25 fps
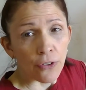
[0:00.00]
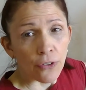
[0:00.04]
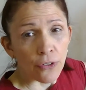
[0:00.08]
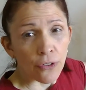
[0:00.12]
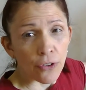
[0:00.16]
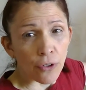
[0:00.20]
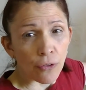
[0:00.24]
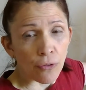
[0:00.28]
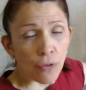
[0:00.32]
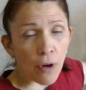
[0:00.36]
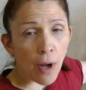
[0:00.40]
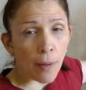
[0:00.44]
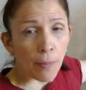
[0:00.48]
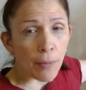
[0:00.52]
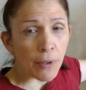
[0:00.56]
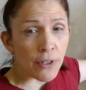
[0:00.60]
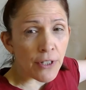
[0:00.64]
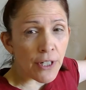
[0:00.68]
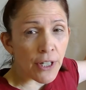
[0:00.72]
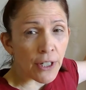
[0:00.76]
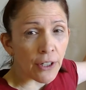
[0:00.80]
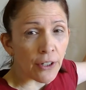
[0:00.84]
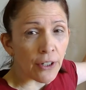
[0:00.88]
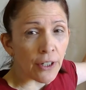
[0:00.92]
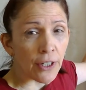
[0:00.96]
is the raw
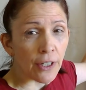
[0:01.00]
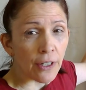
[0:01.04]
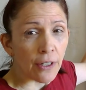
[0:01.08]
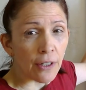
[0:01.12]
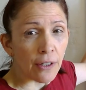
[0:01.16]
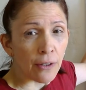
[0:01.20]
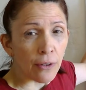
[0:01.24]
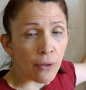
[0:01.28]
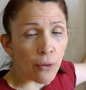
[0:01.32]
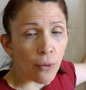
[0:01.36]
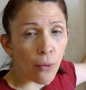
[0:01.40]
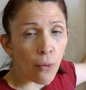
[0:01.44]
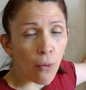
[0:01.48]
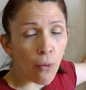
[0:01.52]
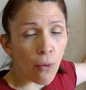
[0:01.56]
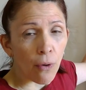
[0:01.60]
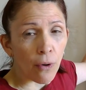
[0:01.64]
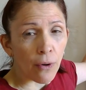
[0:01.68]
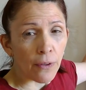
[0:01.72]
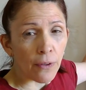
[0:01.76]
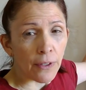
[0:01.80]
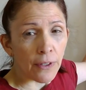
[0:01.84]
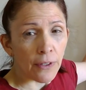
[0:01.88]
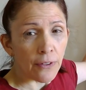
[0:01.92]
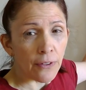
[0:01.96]
material,
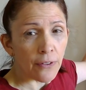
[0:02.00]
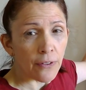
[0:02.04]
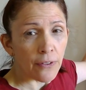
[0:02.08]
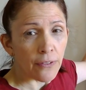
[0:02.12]
or this